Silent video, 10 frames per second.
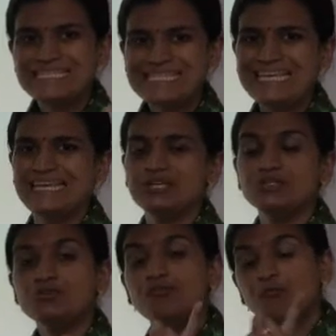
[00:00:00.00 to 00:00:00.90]

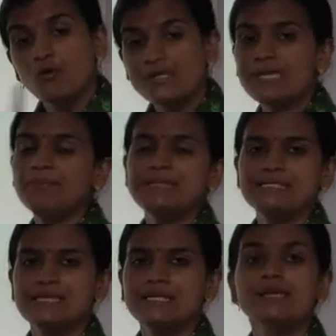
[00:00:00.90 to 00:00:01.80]
BCE to 14
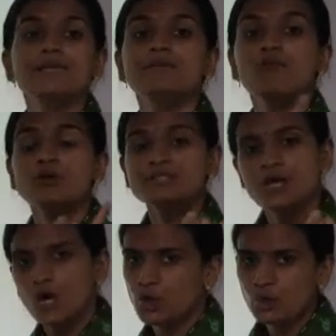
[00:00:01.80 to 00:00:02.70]
BCE he was
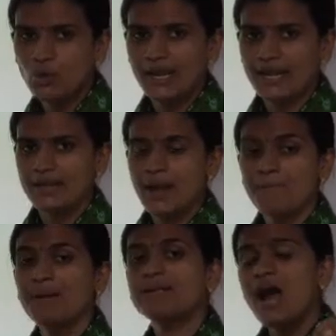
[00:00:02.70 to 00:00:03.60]

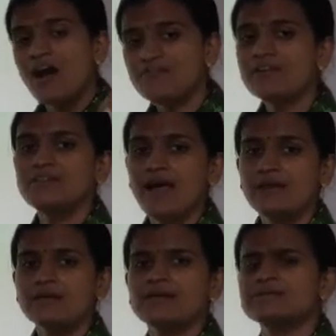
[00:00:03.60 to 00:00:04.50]
ruling. But after
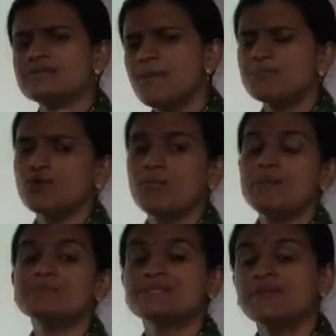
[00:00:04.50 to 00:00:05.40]
that, some
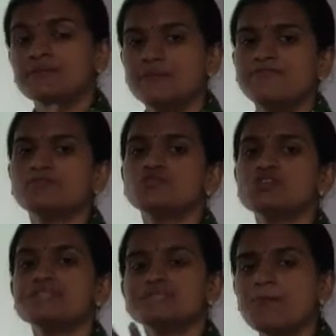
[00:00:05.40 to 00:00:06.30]
problems, some
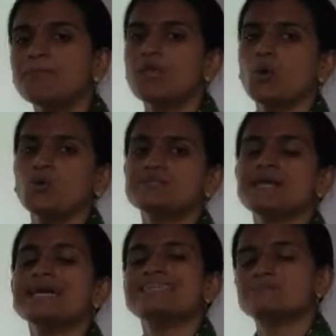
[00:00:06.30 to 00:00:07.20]
confusion, some chaos
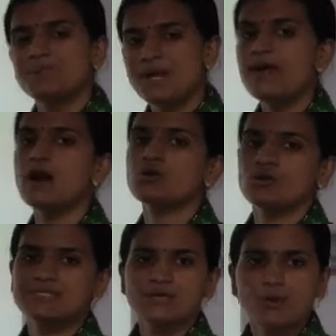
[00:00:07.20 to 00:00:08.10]
spread
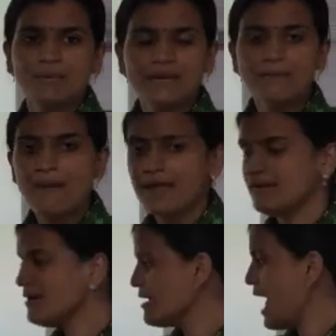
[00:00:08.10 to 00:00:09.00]
across the Roman
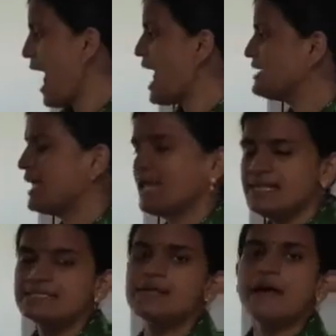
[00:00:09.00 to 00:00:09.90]
Empire and
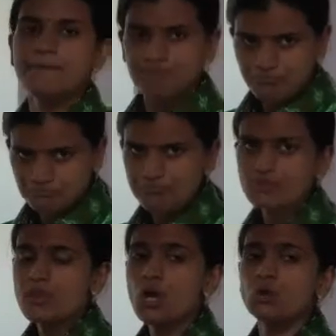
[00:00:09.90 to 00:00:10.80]
his
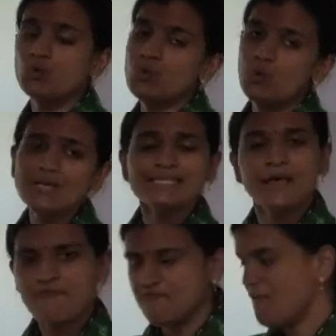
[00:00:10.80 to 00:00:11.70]
rule
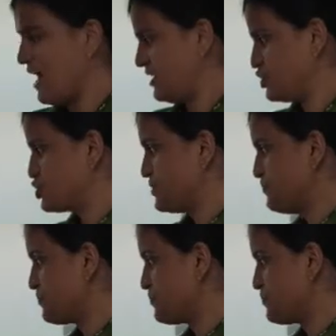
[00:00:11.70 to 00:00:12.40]
was vanished.